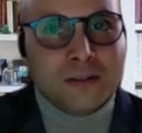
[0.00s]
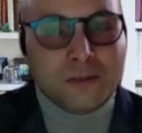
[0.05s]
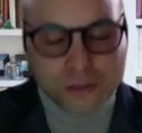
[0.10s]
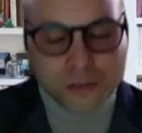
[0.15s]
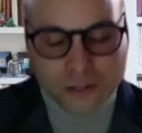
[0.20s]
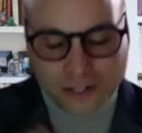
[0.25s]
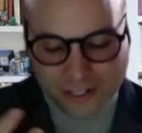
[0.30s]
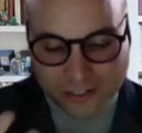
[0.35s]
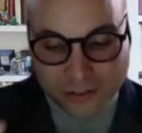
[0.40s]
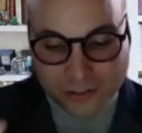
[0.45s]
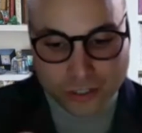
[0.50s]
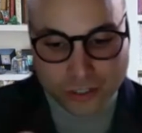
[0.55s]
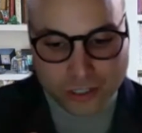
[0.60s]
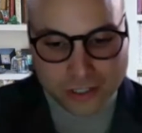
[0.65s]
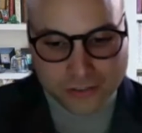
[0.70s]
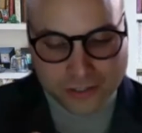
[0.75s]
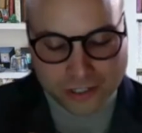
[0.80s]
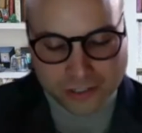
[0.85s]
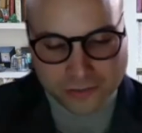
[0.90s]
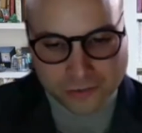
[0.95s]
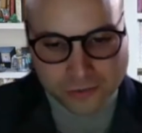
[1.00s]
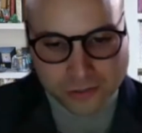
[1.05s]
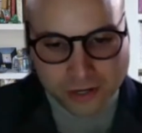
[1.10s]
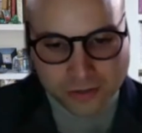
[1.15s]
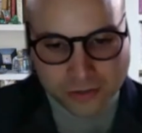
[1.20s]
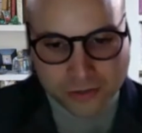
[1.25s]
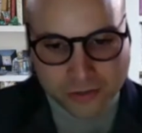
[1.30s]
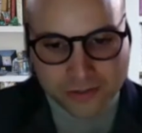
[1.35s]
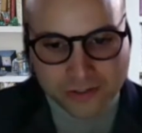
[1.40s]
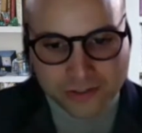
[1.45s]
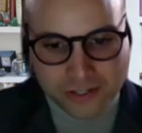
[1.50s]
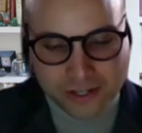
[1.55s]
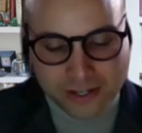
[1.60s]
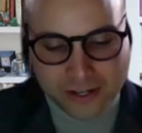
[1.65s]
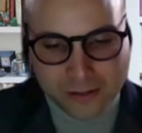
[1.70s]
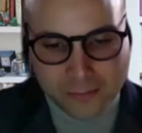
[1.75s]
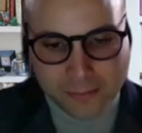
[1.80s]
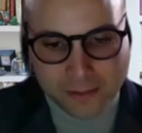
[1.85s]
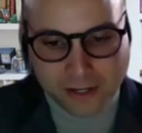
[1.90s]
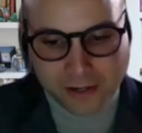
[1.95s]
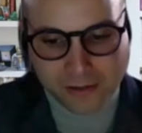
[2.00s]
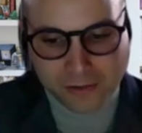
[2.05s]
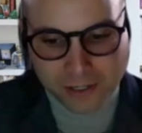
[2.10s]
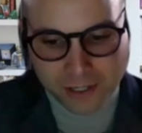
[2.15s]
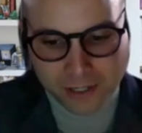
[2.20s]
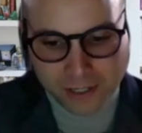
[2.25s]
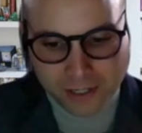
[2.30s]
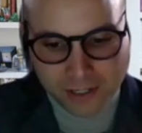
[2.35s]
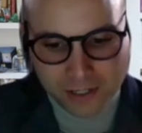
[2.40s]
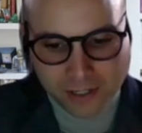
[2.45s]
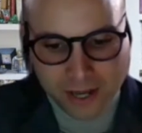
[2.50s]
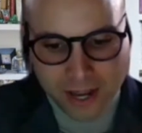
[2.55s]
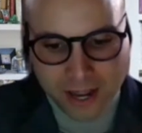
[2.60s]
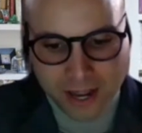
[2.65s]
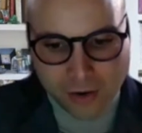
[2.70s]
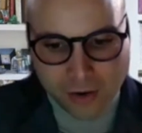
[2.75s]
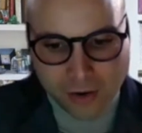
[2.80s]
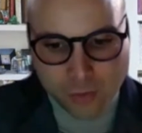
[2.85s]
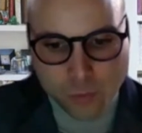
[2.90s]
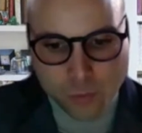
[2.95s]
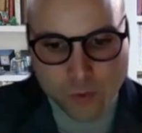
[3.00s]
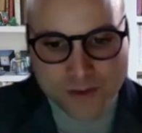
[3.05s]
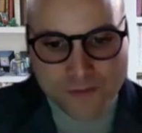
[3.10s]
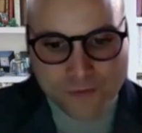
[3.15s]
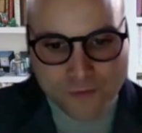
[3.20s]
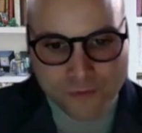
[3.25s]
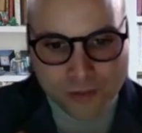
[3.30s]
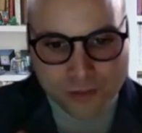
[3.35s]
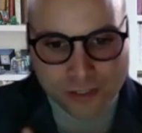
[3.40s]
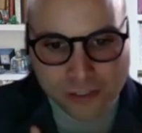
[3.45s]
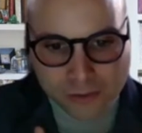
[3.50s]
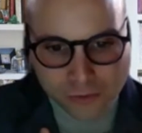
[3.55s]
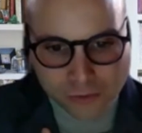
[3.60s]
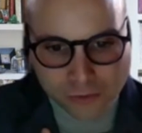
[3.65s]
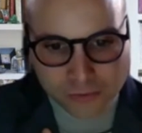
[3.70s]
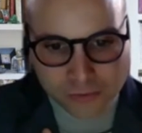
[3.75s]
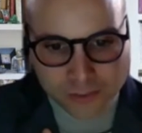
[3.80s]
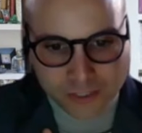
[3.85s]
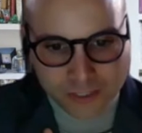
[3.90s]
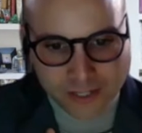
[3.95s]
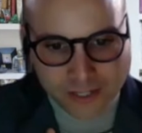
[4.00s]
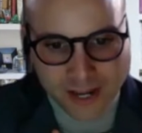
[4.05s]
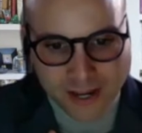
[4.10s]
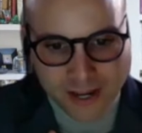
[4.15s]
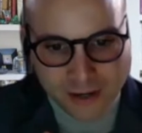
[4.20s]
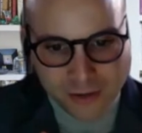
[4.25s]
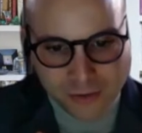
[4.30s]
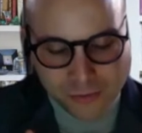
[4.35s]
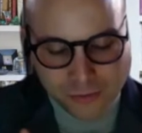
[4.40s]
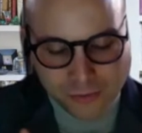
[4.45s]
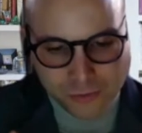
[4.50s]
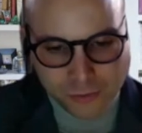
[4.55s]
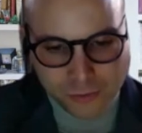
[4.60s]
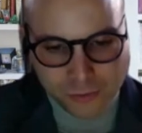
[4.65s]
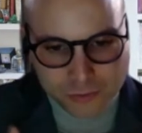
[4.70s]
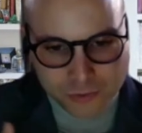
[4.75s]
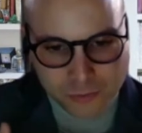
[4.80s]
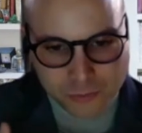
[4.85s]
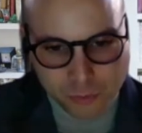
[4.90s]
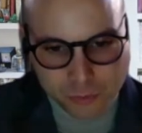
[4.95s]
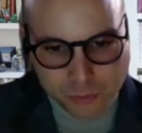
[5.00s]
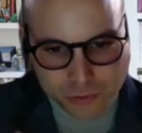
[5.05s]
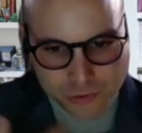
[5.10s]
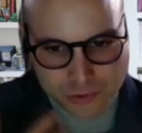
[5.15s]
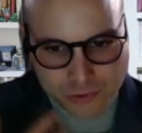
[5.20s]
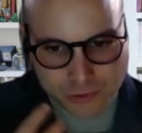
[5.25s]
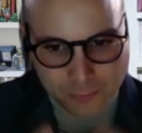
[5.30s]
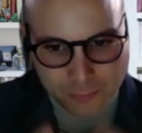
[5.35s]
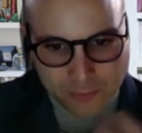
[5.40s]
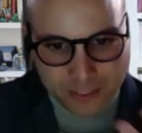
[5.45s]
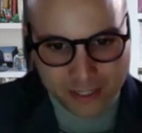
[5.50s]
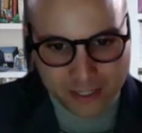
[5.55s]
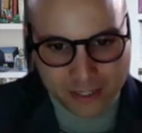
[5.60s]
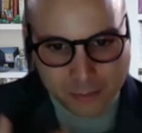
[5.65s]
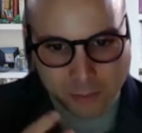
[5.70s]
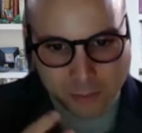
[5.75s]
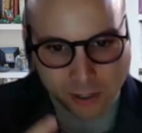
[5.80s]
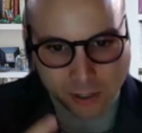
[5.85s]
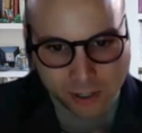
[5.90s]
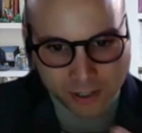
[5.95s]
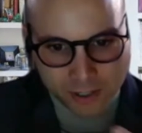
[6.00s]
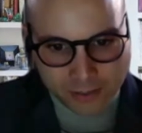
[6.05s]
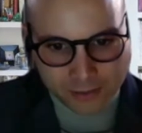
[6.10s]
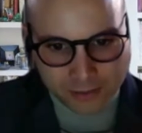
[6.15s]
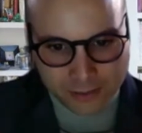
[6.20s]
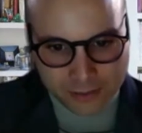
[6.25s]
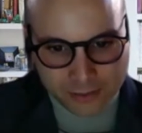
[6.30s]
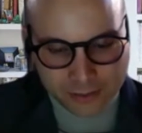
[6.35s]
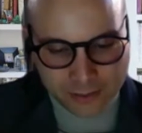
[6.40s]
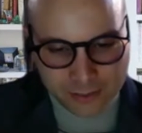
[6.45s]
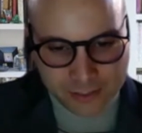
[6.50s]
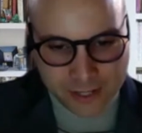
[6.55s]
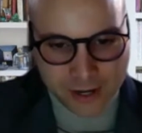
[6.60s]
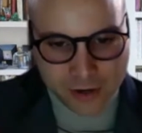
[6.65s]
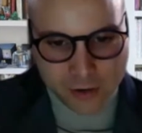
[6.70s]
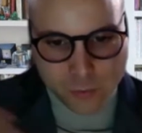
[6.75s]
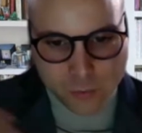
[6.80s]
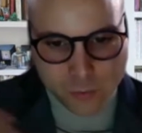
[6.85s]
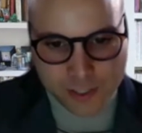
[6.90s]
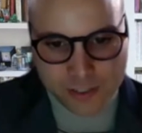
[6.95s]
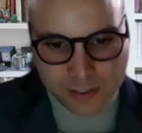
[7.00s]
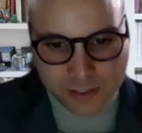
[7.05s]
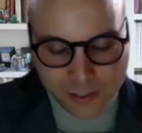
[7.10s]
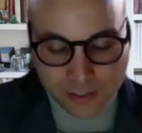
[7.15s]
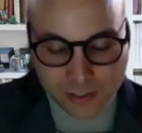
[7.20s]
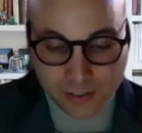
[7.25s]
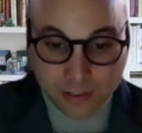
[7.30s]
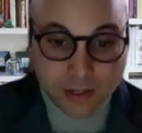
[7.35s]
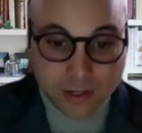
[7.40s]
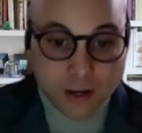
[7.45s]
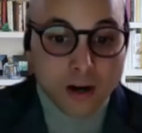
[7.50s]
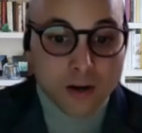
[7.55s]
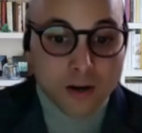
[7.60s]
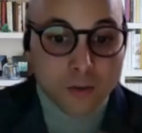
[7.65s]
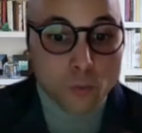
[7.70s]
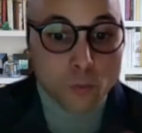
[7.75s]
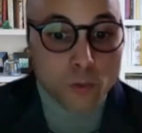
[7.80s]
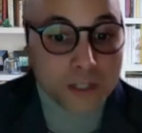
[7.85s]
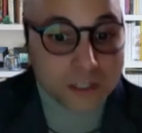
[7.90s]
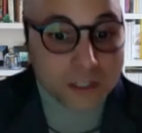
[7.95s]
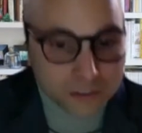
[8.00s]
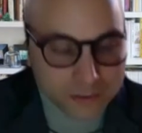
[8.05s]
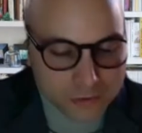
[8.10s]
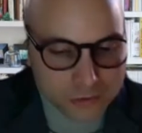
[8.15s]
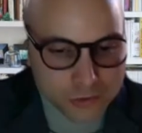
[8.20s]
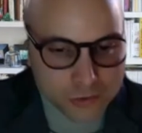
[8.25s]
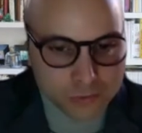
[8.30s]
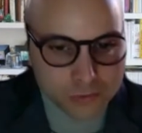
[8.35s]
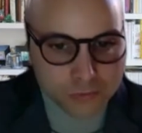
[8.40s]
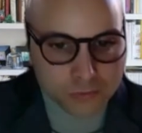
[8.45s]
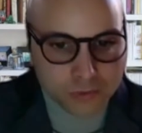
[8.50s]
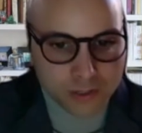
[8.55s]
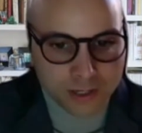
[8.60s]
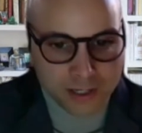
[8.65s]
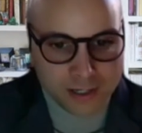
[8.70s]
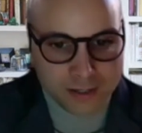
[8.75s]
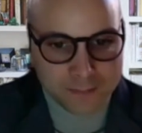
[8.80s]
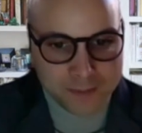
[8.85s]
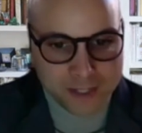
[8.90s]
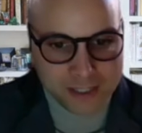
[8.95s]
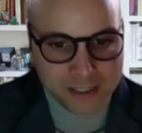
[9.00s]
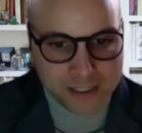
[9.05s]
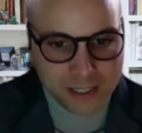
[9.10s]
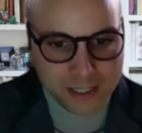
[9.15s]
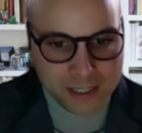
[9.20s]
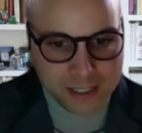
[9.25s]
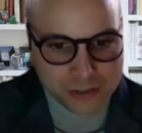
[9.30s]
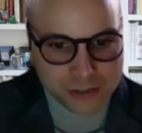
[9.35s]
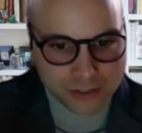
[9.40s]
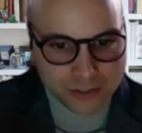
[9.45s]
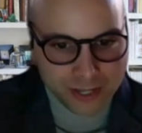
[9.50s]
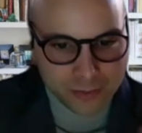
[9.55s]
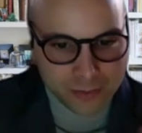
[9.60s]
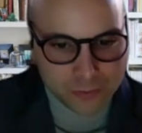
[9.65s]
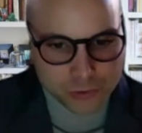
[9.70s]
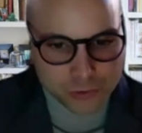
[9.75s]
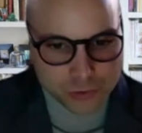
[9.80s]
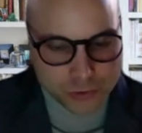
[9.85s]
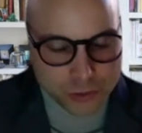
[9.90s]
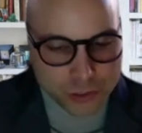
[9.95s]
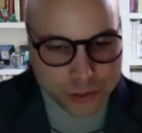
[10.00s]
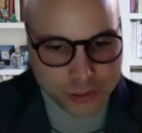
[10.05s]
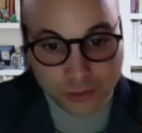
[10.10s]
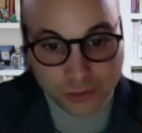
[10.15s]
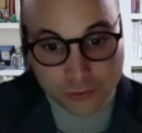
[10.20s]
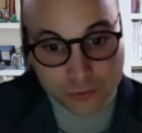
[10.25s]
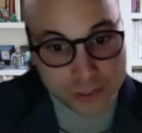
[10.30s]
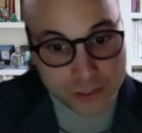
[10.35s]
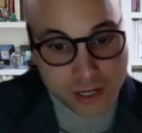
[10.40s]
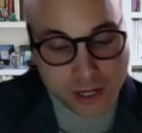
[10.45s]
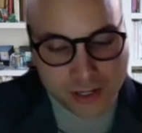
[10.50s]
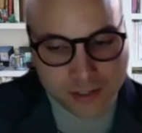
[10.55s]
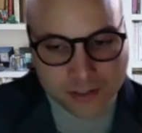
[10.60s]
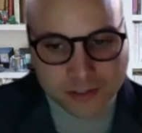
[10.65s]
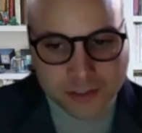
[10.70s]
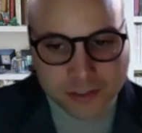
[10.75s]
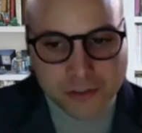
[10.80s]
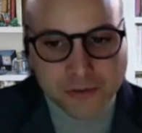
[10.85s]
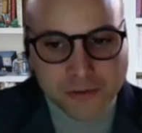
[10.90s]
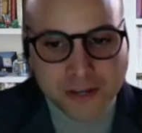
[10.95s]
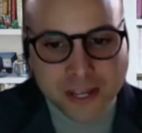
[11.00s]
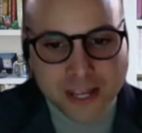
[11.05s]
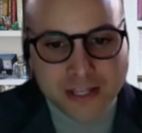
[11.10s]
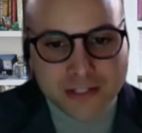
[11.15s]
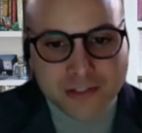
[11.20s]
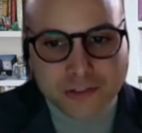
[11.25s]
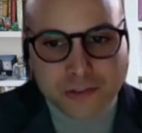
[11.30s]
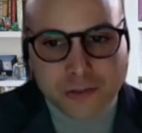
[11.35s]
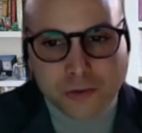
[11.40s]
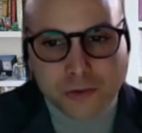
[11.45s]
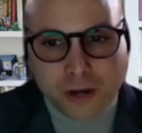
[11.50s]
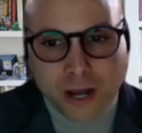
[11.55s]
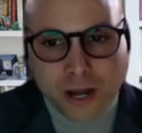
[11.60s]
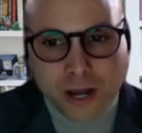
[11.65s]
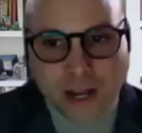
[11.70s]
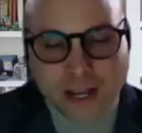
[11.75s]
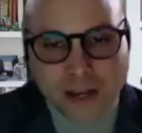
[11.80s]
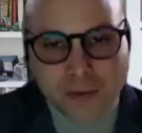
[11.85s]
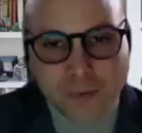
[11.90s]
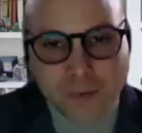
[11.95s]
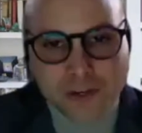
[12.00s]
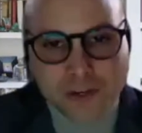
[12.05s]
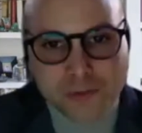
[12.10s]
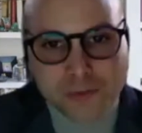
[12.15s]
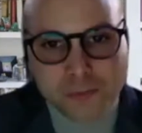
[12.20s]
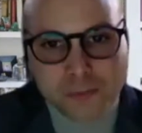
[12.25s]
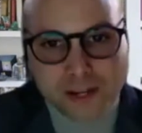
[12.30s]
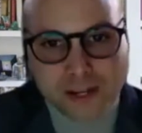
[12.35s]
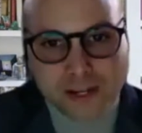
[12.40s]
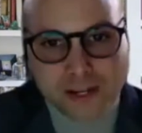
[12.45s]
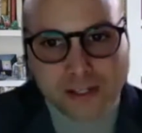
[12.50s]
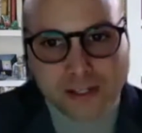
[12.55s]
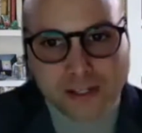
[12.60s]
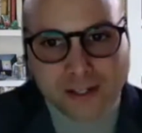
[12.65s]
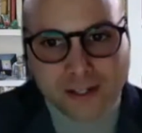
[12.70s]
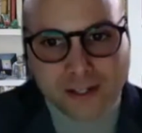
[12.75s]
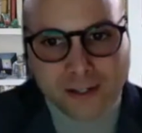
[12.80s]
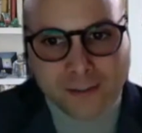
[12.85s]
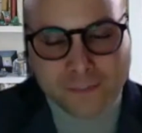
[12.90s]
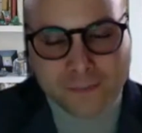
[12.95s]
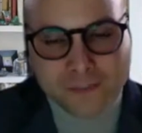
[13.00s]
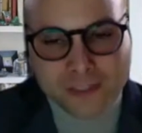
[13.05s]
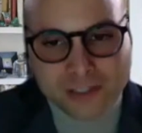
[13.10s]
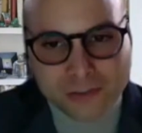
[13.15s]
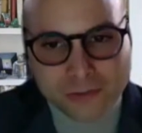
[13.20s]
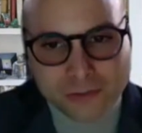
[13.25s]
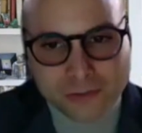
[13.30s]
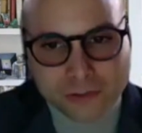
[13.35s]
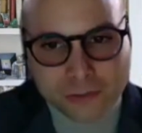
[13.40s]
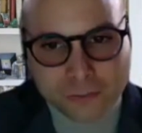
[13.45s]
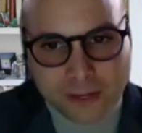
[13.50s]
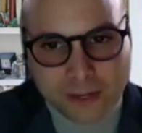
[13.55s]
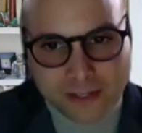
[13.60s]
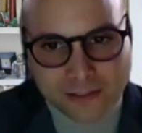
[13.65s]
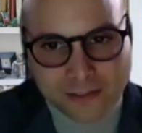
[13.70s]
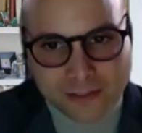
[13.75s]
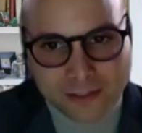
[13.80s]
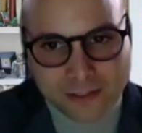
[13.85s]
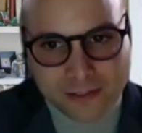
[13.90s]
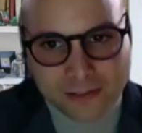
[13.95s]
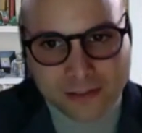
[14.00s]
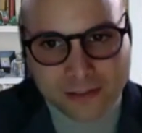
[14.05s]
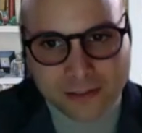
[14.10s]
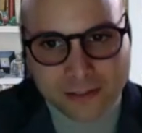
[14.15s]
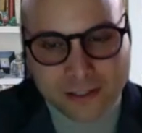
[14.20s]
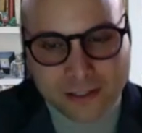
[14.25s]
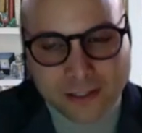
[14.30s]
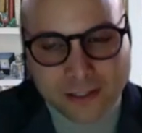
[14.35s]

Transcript: or exchange, as I should say, about how we feel and how those emotions play a part in how we are willing to engage in language learning or not, you know. So I wish my teachers back then